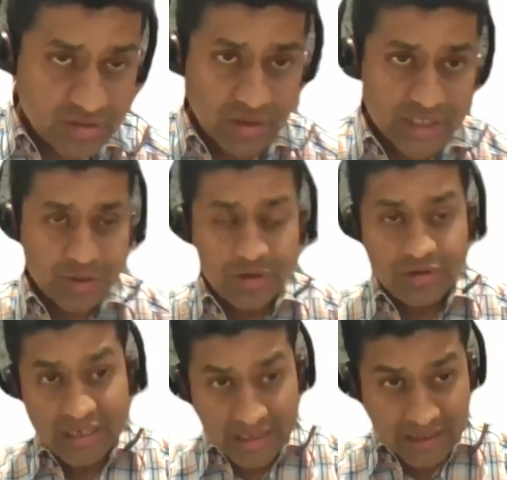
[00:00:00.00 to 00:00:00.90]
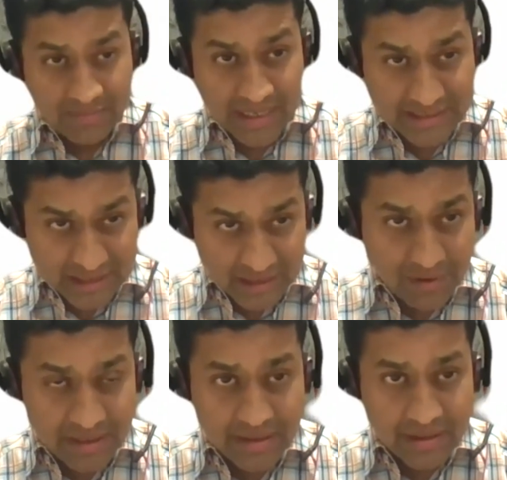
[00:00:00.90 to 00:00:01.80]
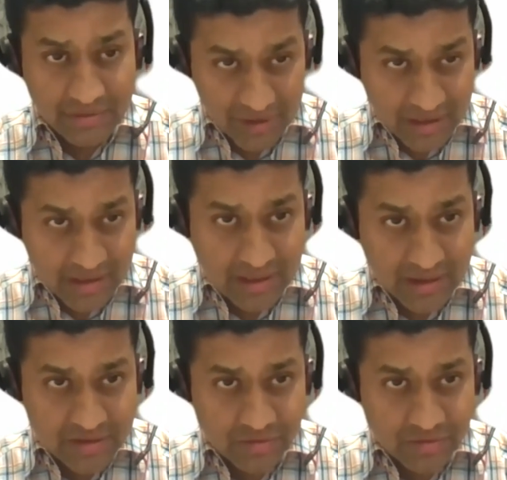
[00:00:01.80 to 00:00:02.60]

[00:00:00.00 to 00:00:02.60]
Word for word: So I showed you that again by example in the liver data.